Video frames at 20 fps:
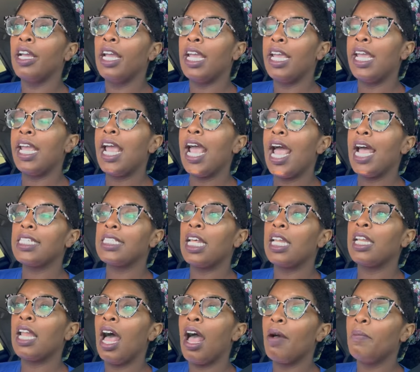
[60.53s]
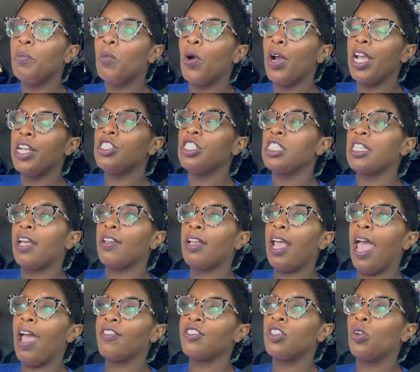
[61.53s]
and he has a lot more. He just
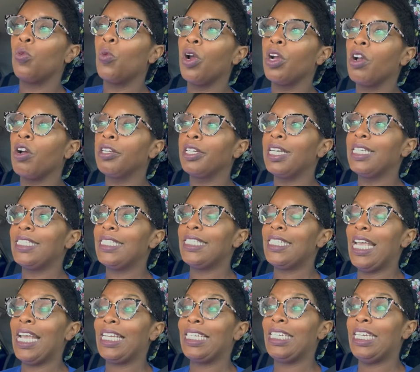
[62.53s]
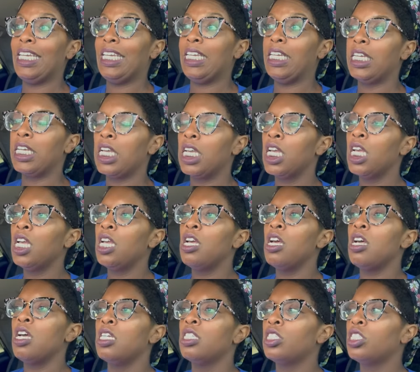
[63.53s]
has to work on his technique
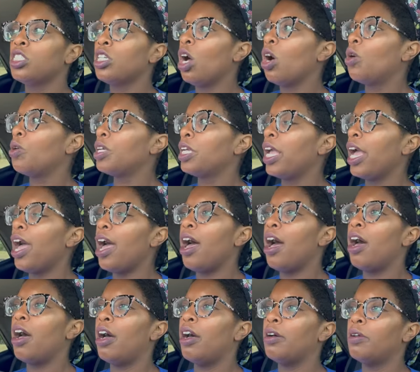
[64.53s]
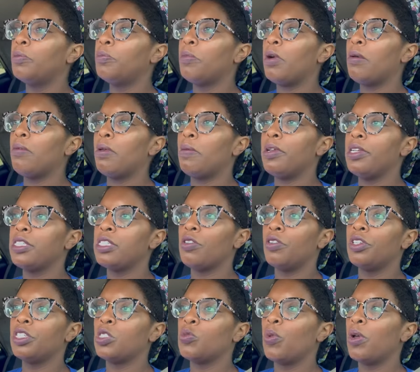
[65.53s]
so yeah, my baby's
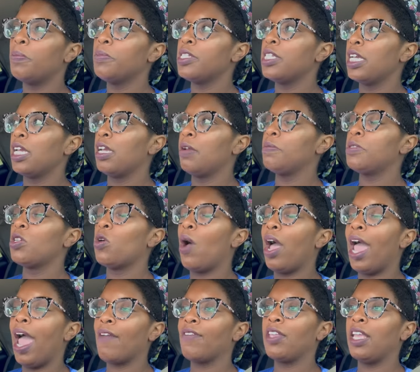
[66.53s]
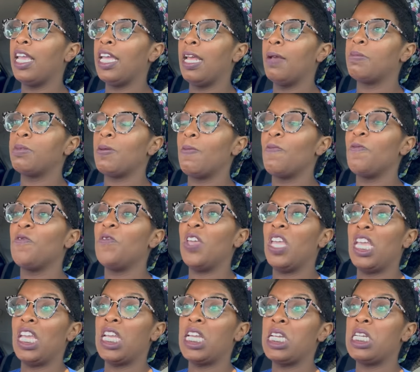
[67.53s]
on the swim team. So I have to get him some
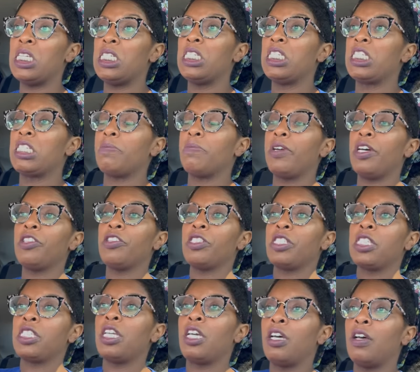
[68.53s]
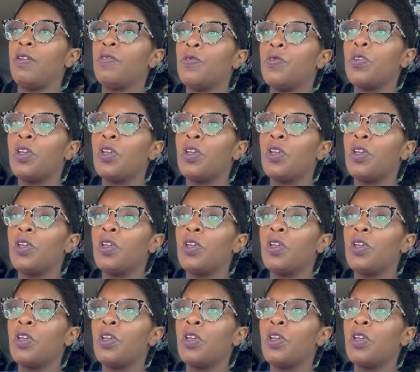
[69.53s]
fins, some other stuff.